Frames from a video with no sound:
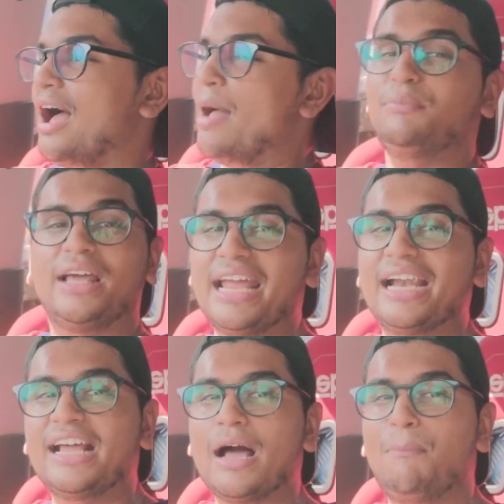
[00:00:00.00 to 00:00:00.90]
I'm
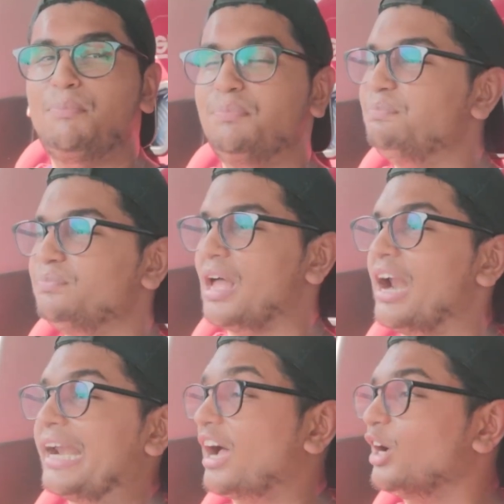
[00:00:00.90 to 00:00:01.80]
creating a
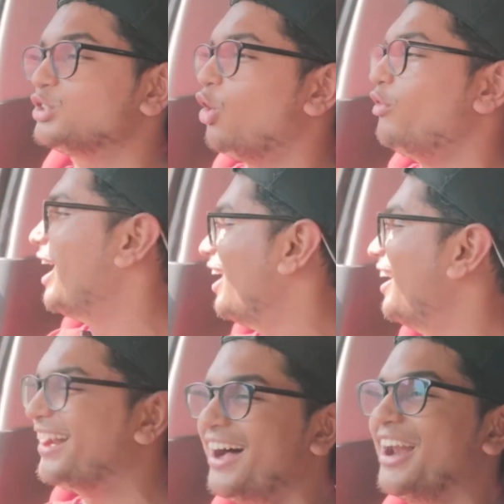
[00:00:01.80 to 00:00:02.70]
ruckus over here
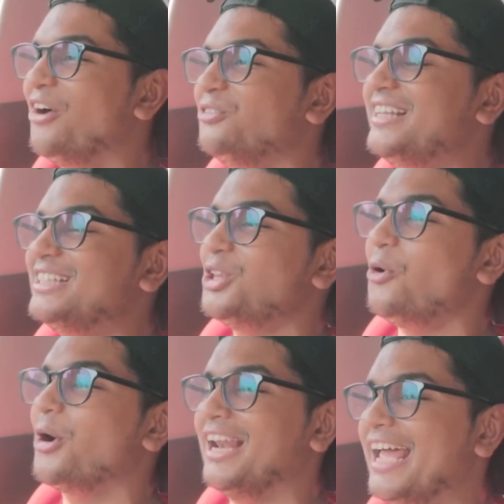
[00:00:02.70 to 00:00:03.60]
around these
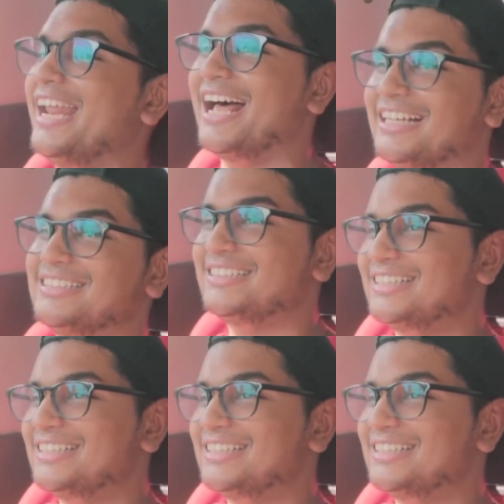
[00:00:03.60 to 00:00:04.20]
local areas.